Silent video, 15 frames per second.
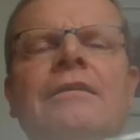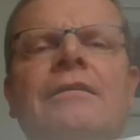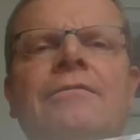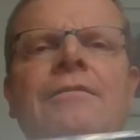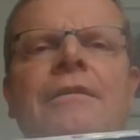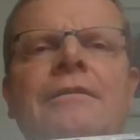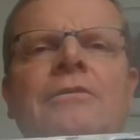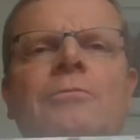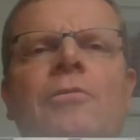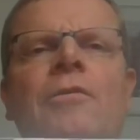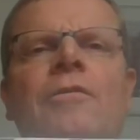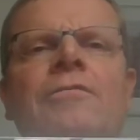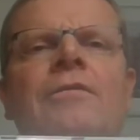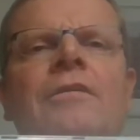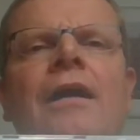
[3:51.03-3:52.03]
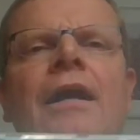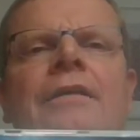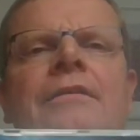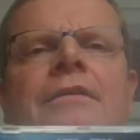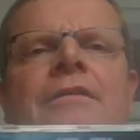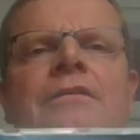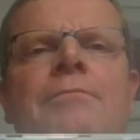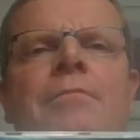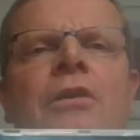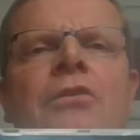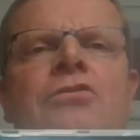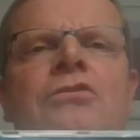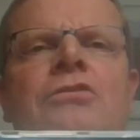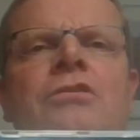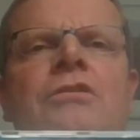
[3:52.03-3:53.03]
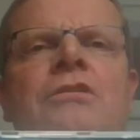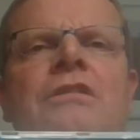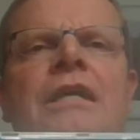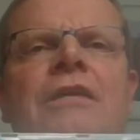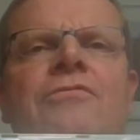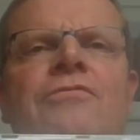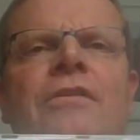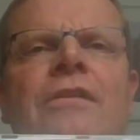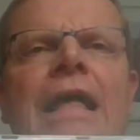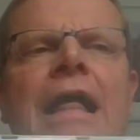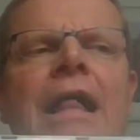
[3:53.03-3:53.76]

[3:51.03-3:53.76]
Phantom of the Night is the most successful